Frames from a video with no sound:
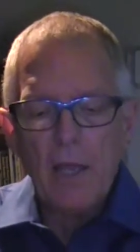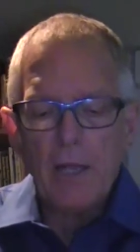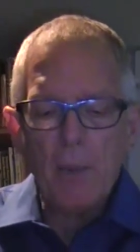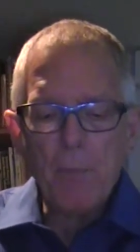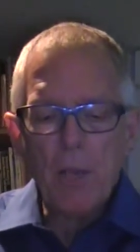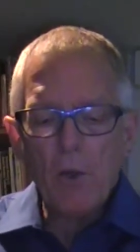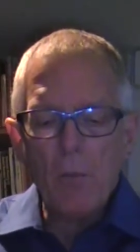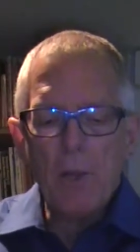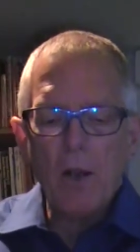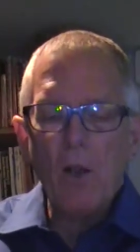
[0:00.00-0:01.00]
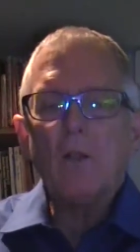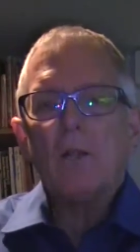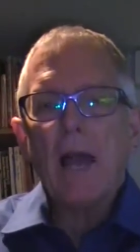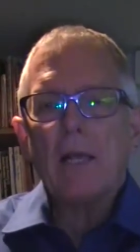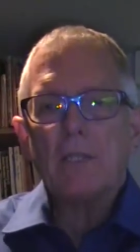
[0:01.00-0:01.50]
in a pyramidal
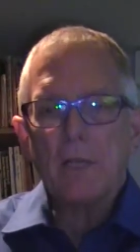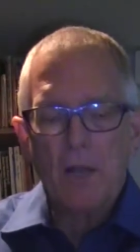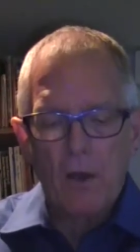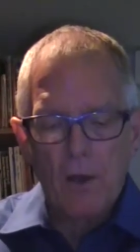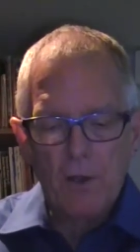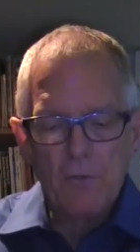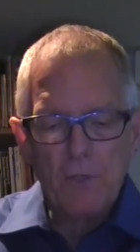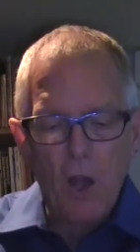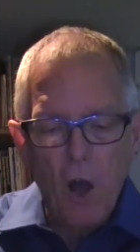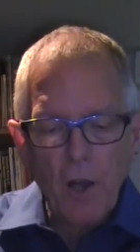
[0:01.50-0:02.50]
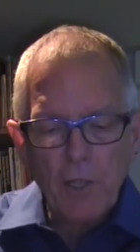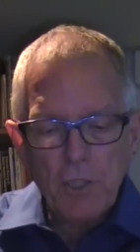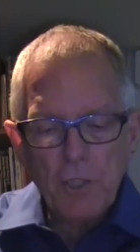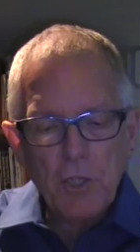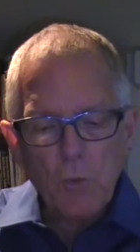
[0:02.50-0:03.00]
lexicon of
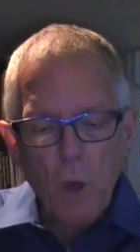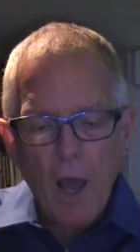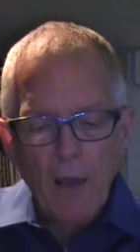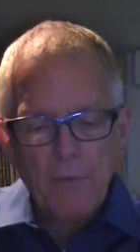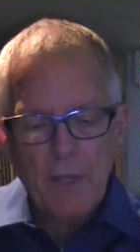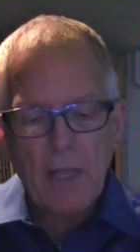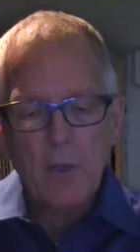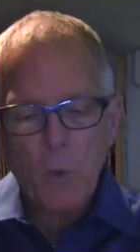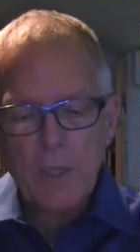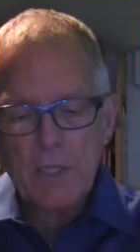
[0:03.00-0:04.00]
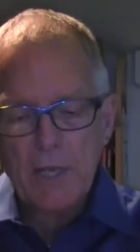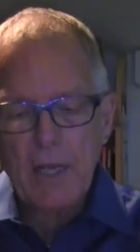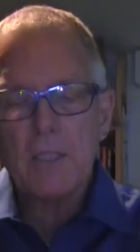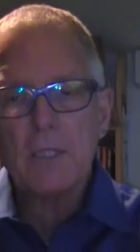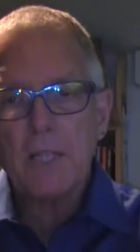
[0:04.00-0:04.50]
Gaulish-derived
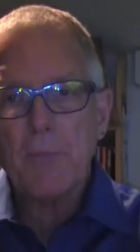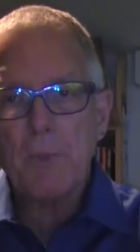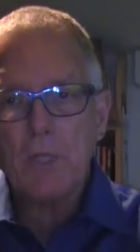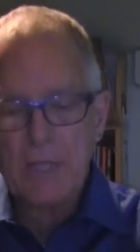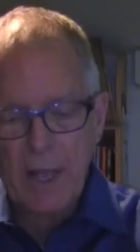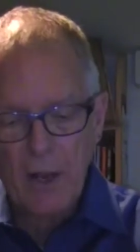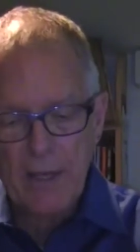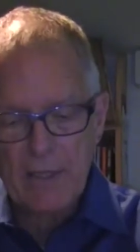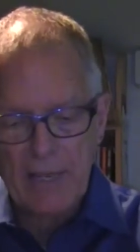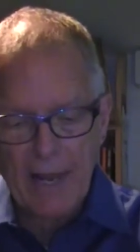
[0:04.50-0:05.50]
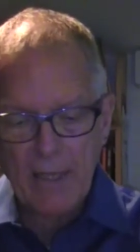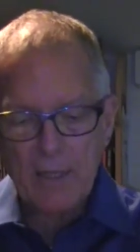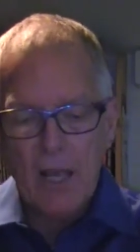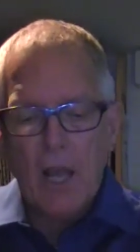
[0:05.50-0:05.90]
linguistic sleeper cell intent,